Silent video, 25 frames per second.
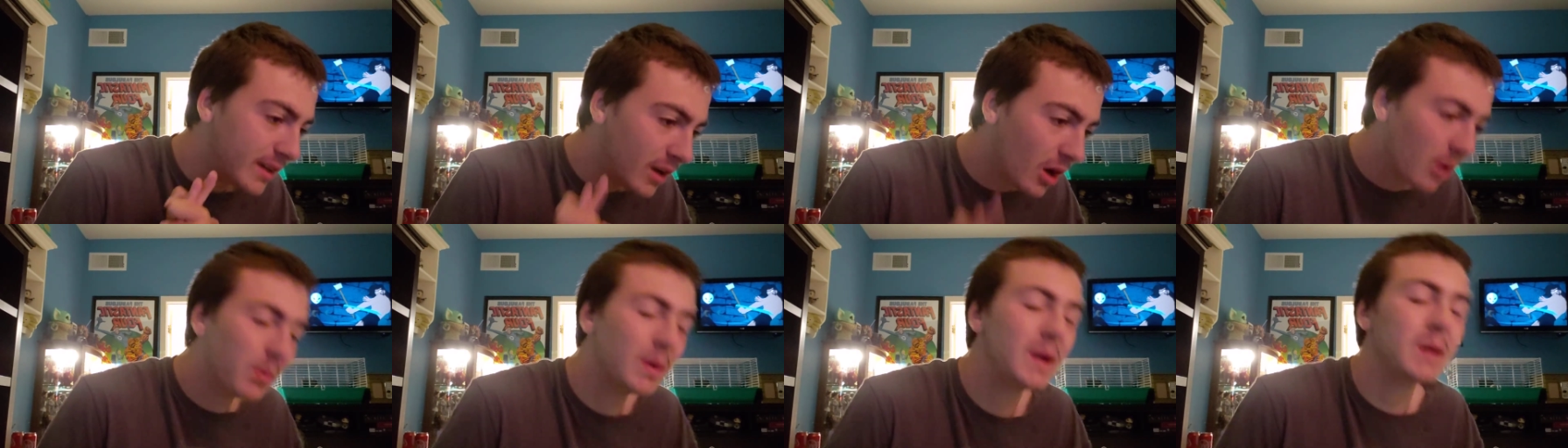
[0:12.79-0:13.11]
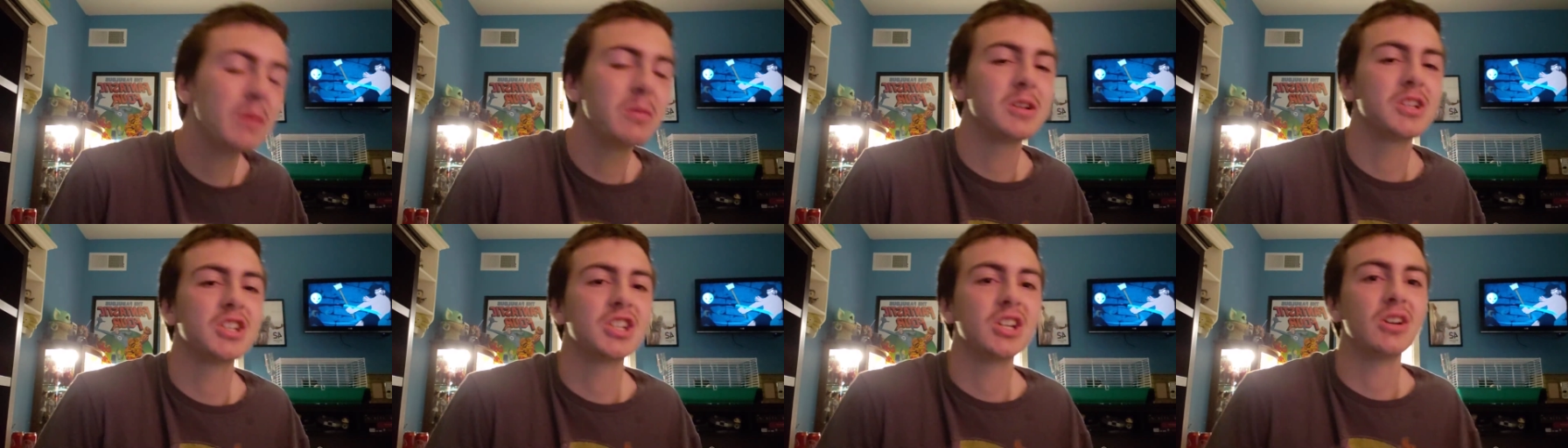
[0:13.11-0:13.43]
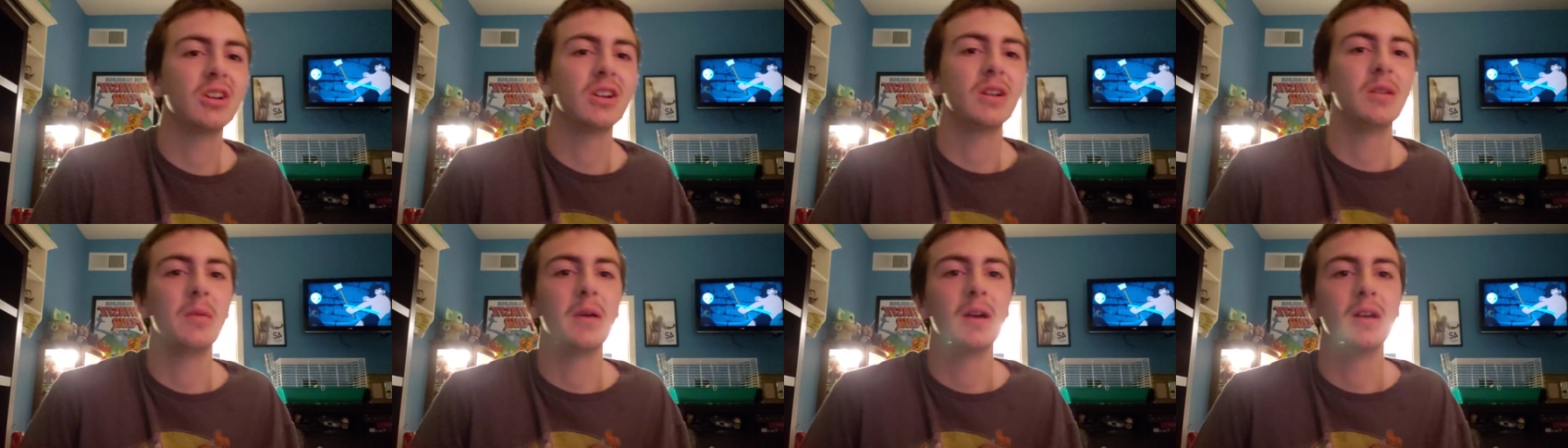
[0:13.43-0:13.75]
nobody was
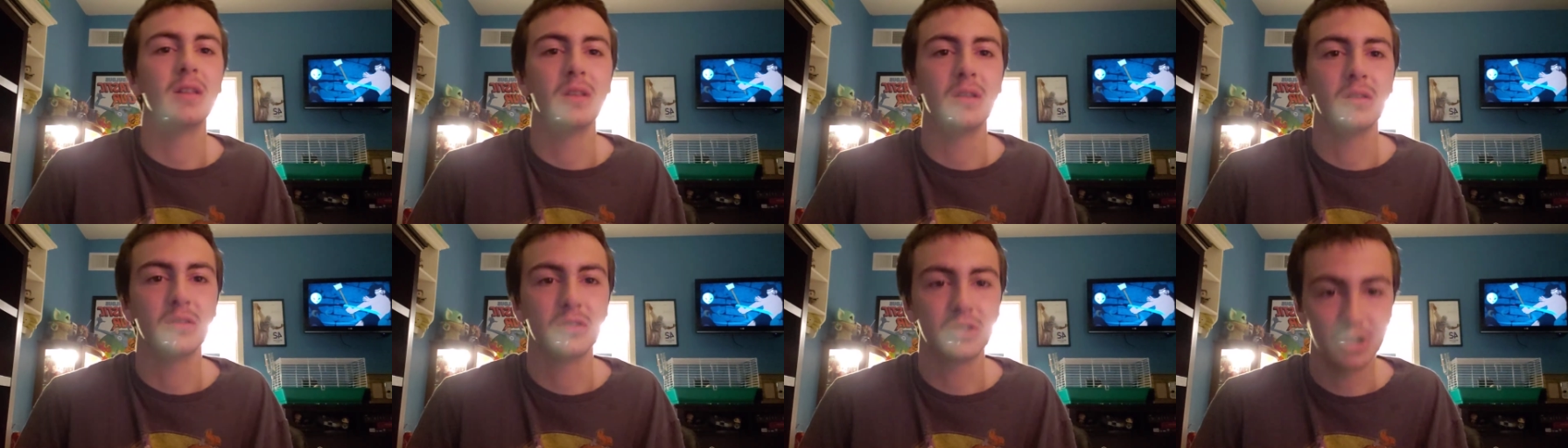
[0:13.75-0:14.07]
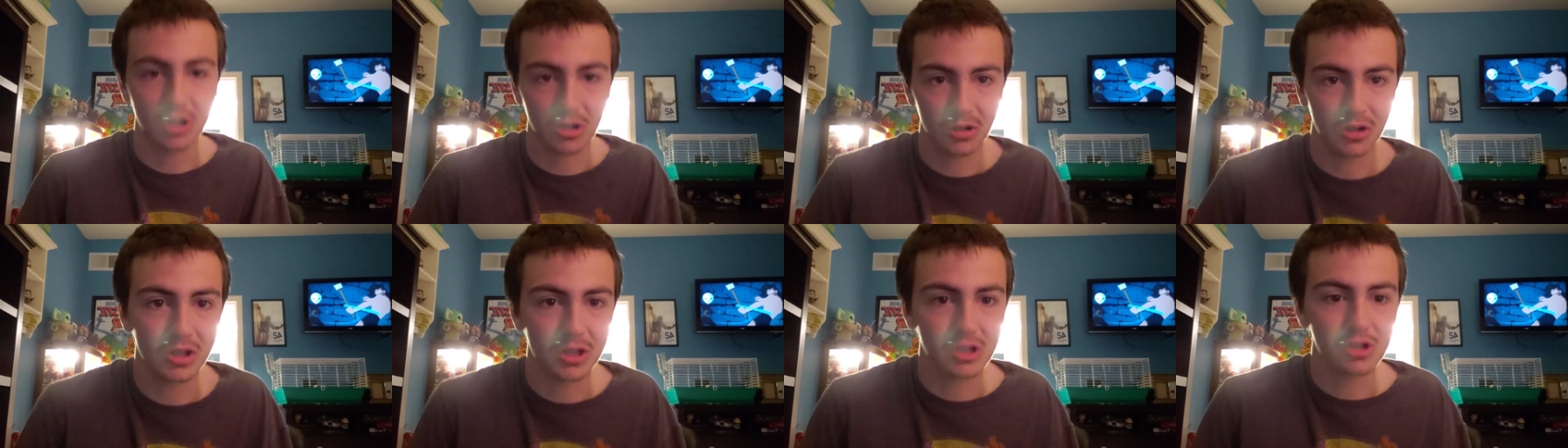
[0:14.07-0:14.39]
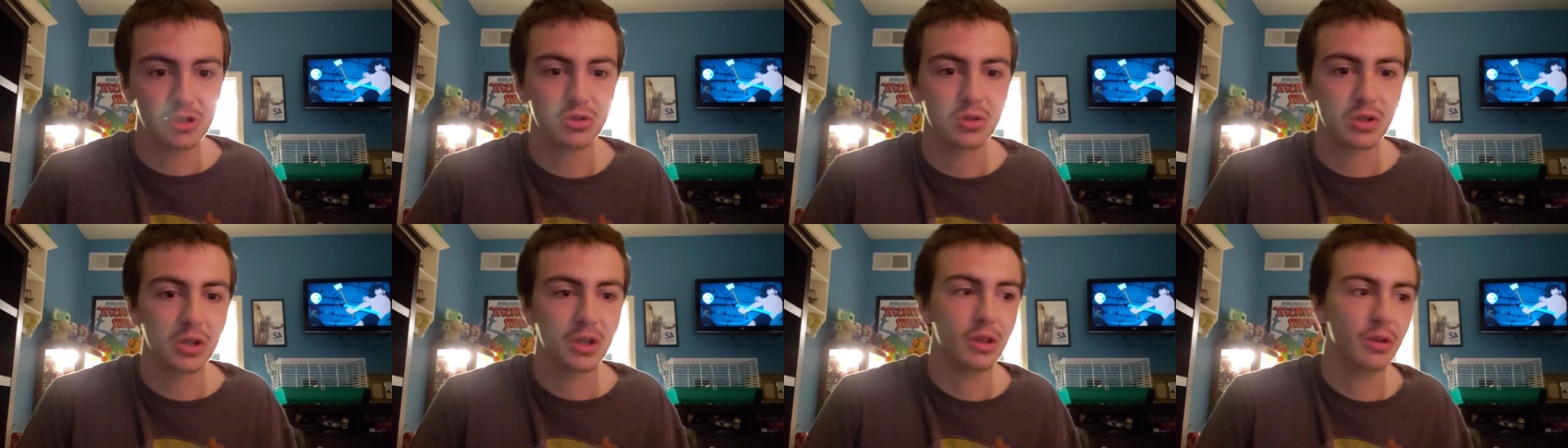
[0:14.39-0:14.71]
sharing about sharing this
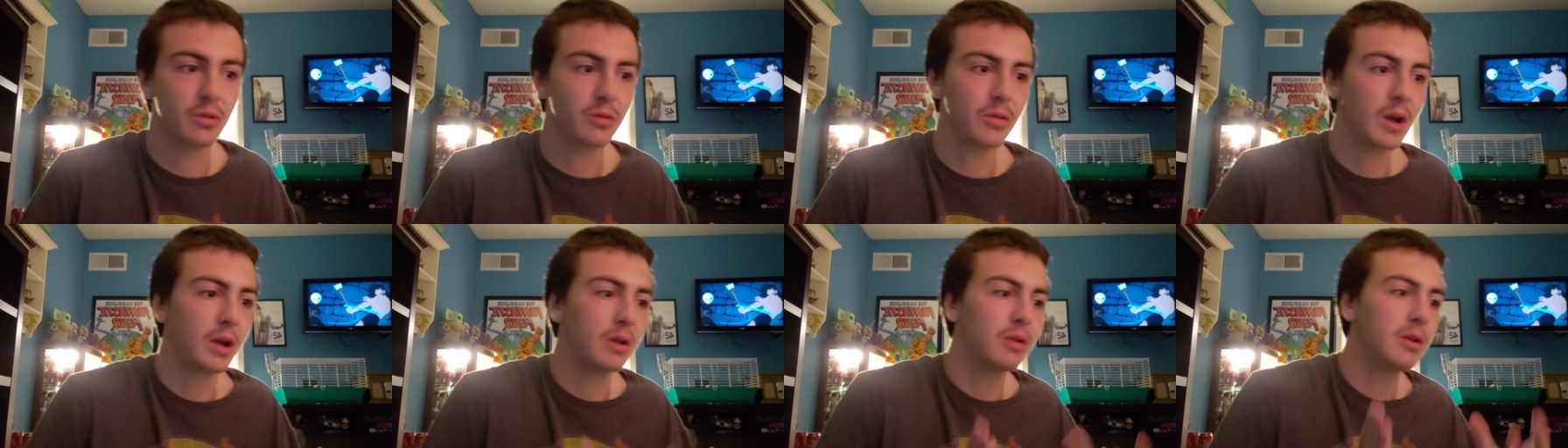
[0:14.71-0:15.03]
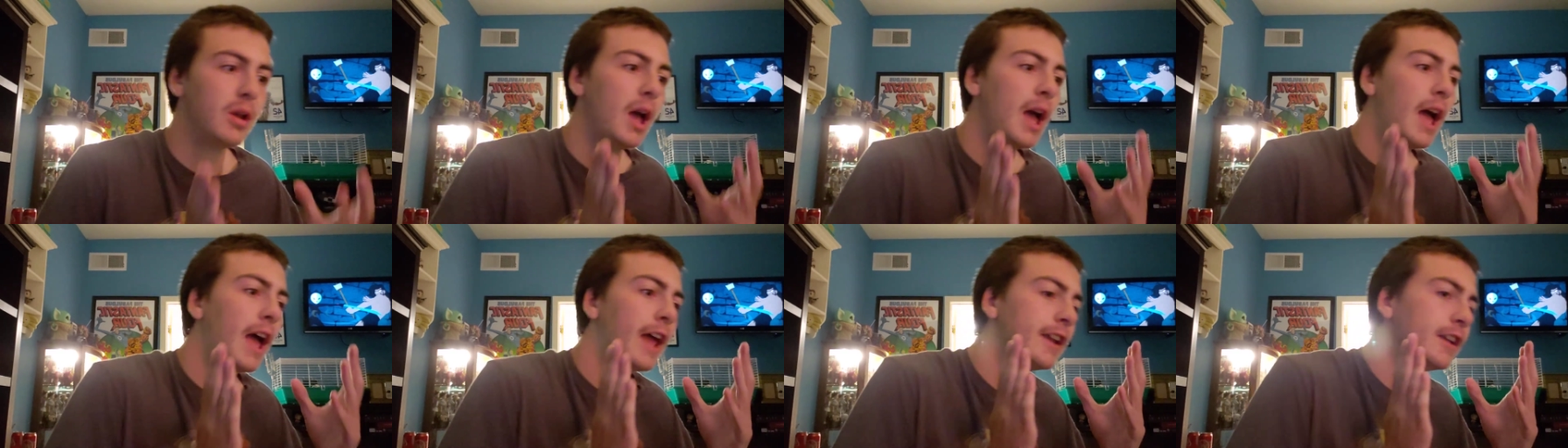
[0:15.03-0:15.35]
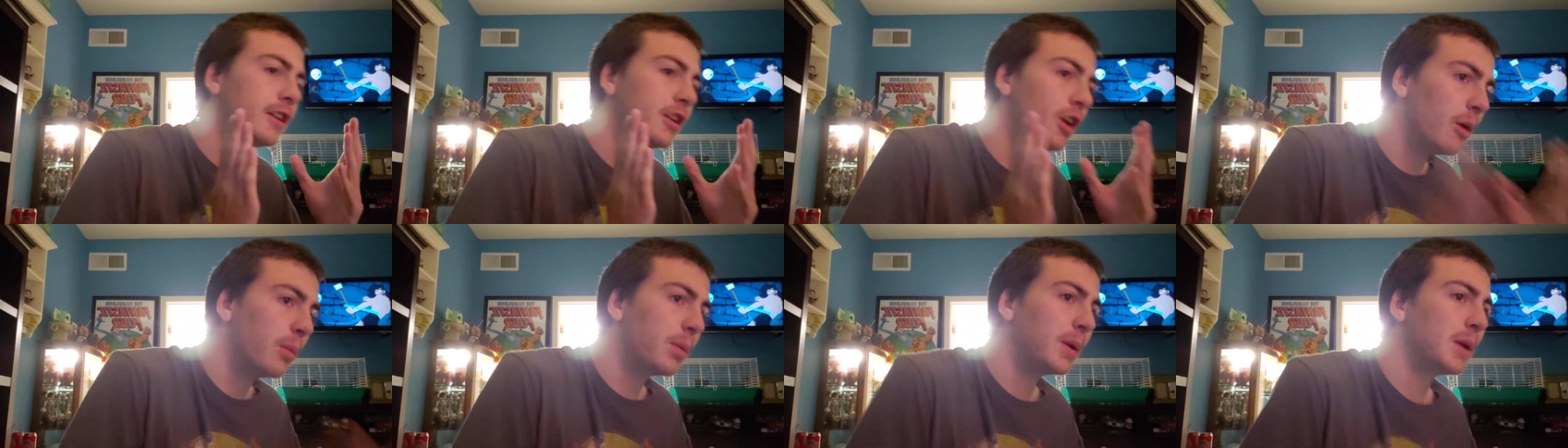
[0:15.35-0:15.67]
trailer around.
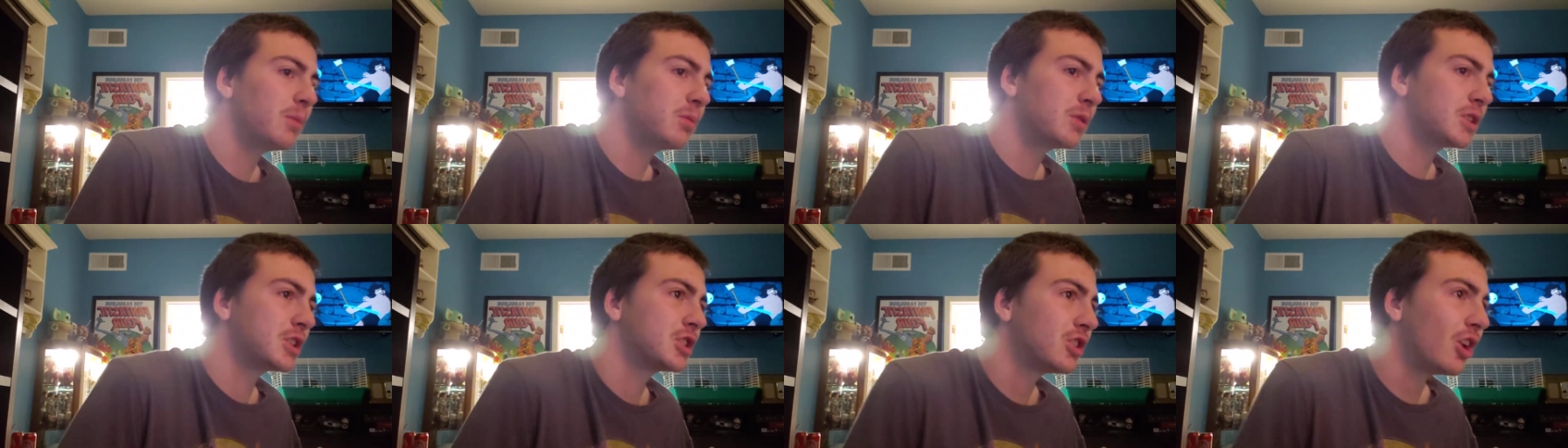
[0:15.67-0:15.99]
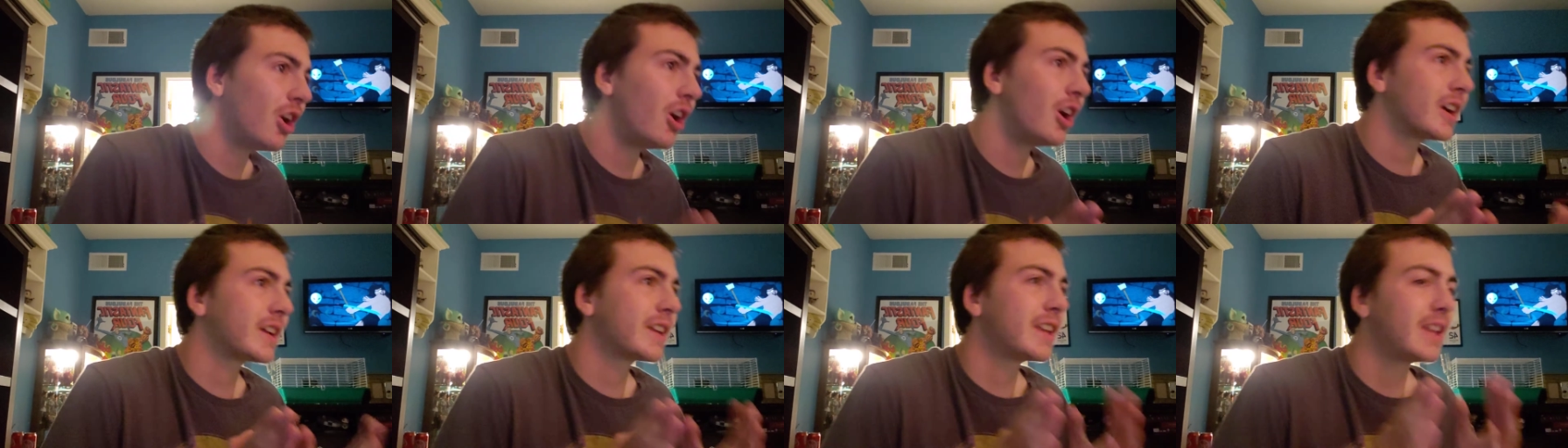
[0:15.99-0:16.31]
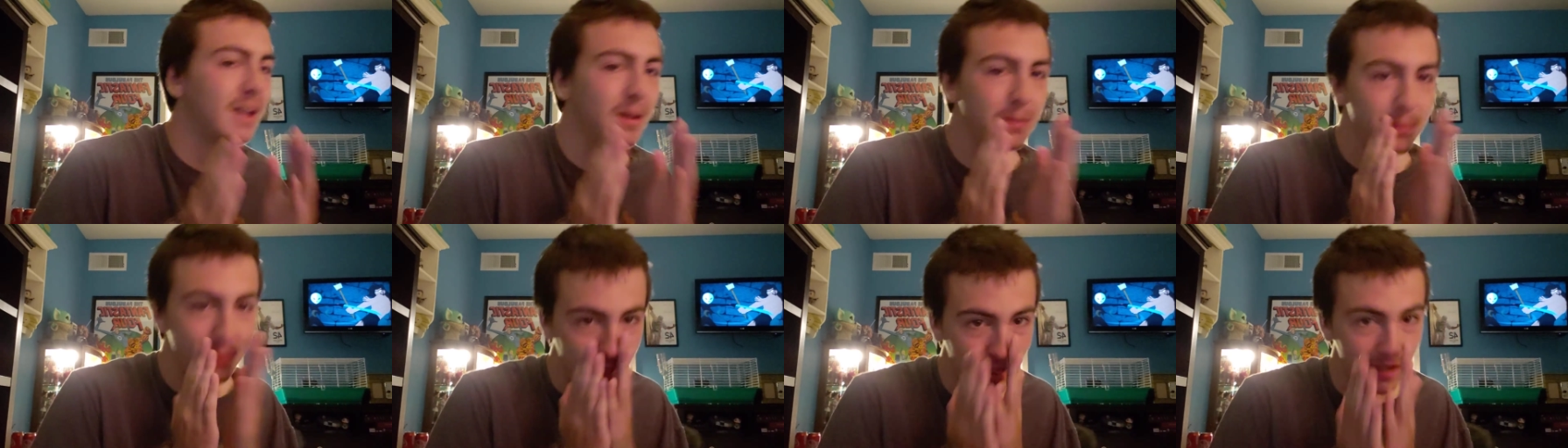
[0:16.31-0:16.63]
Nobody was
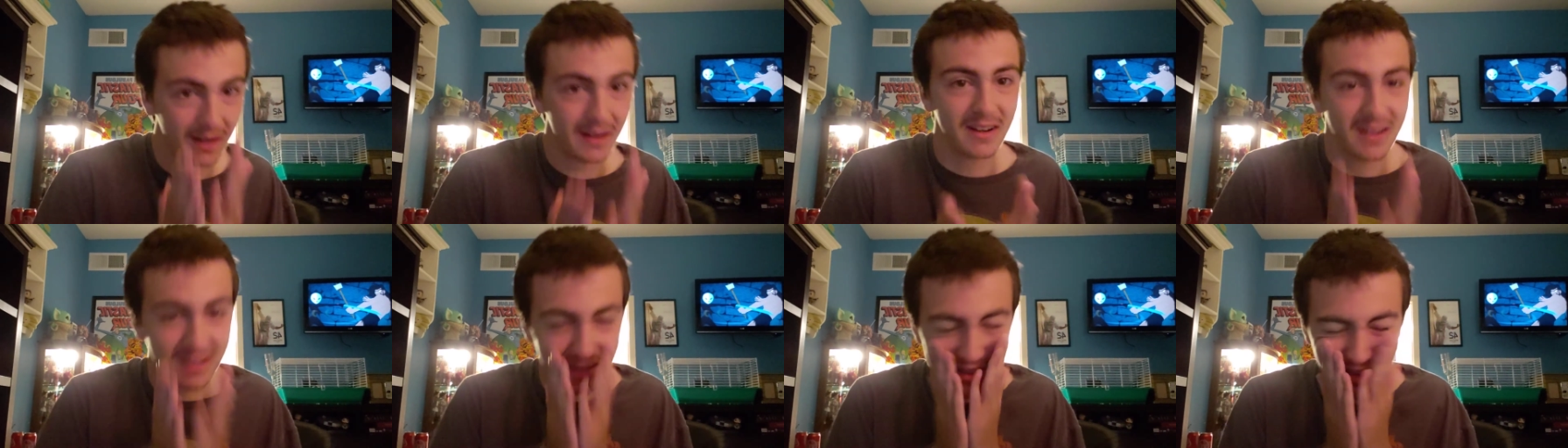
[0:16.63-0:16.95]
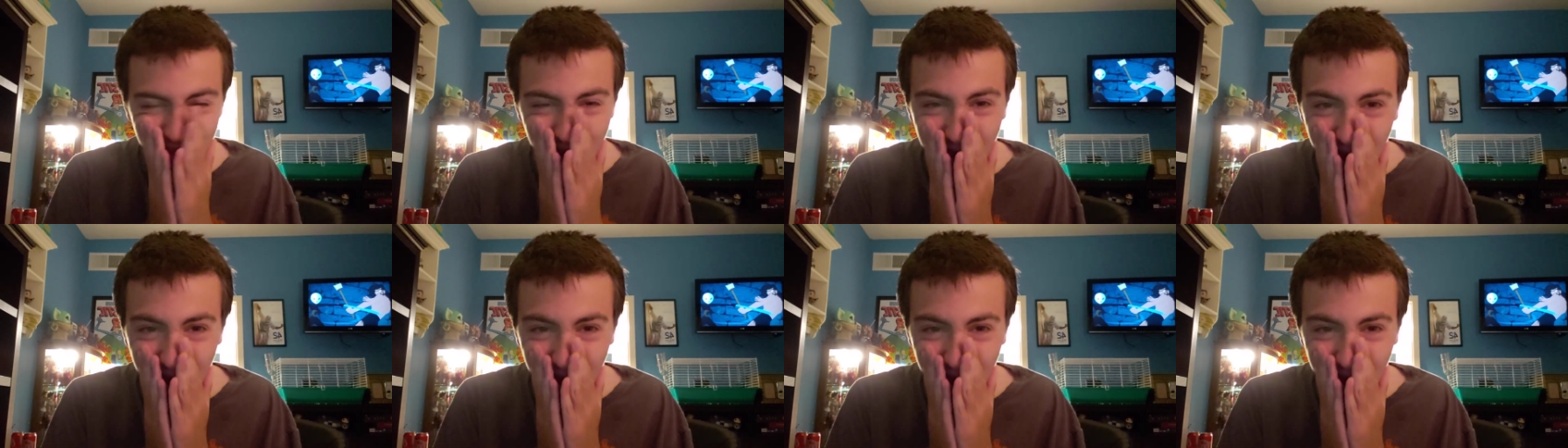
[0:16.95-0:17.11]
talking about it.